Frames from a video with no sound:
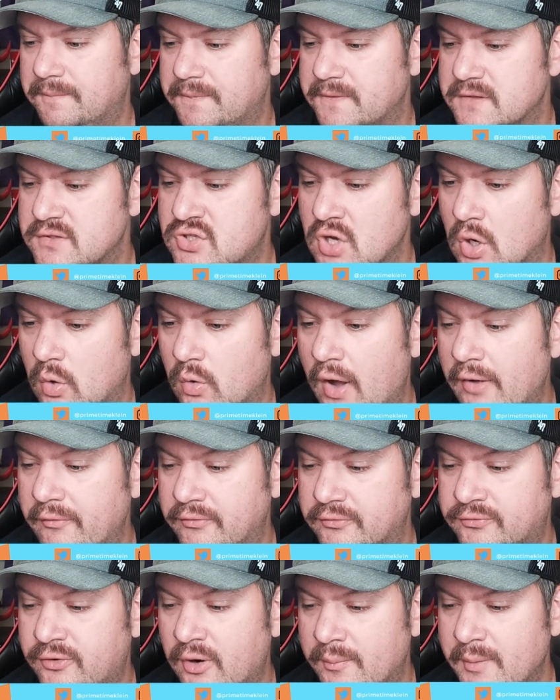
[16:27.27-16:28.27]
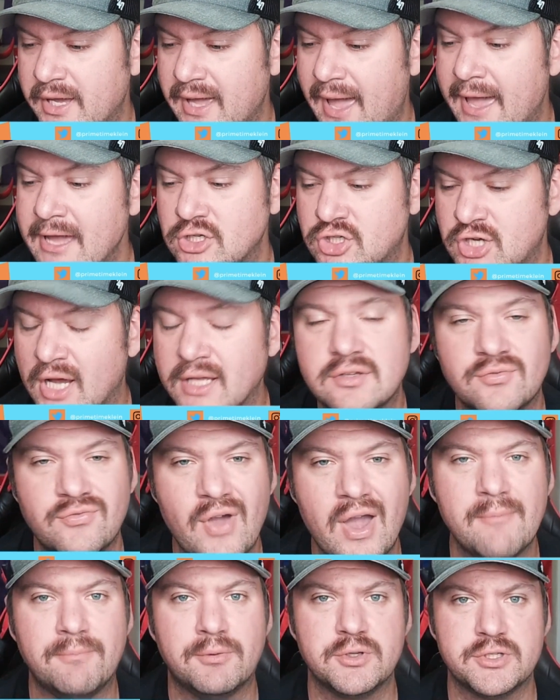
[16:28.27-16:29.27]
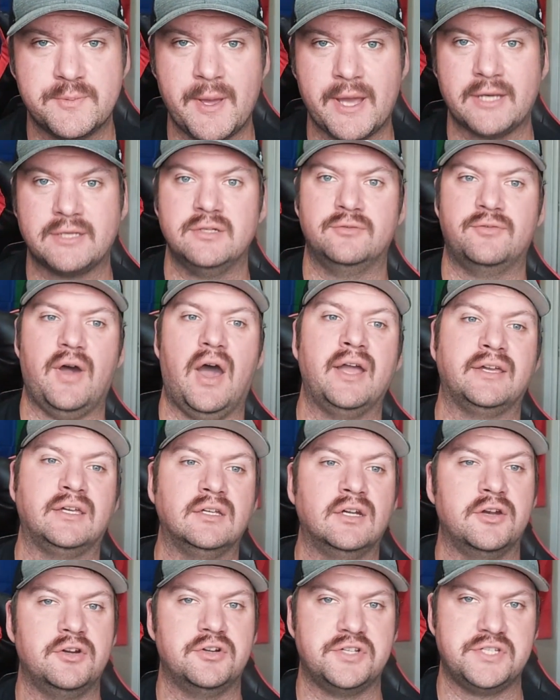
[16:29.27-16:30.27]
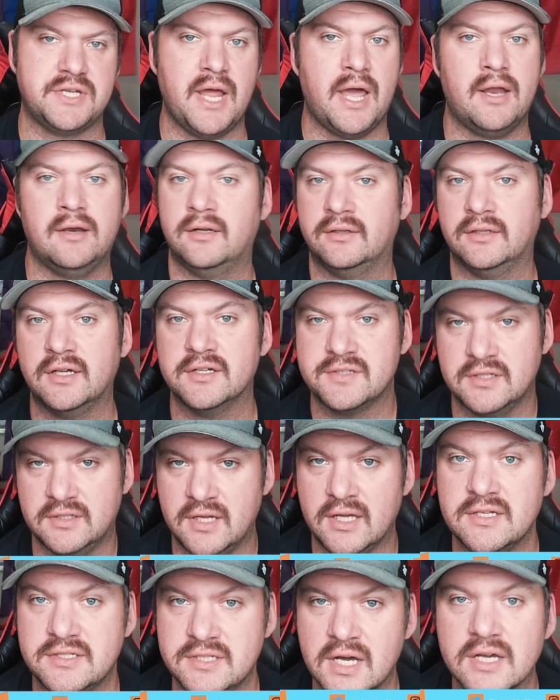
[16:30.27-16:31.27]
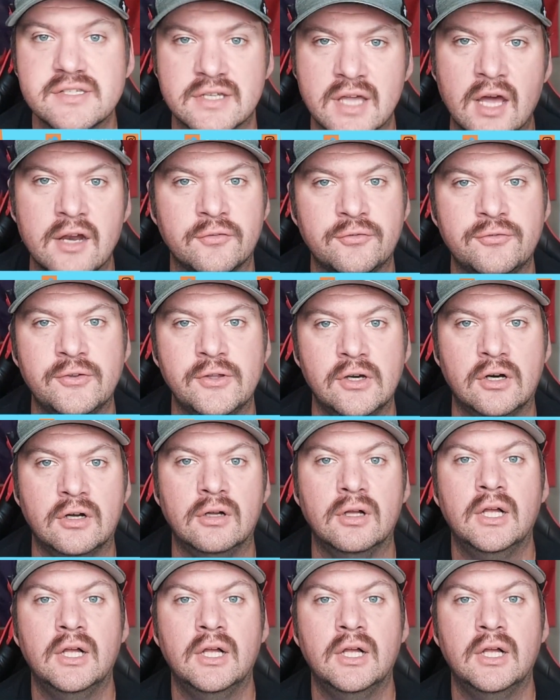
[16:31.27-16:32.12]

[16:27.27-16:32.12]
So from a, a Jets fan perspective, I can understand it, because it, it does kind of feel